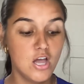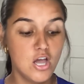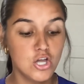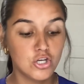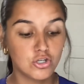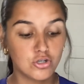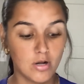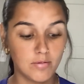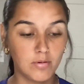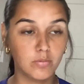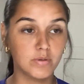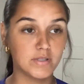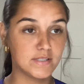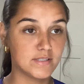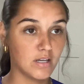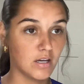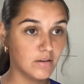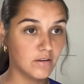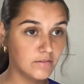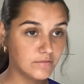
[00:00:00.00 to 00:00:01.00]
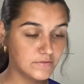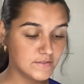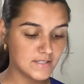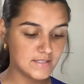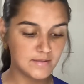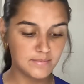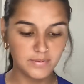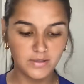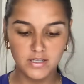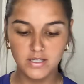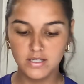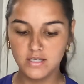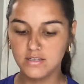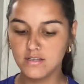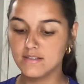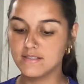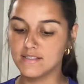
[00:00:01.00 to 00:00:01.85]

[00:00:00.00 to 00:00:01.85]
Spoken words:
trouble with self-discipline,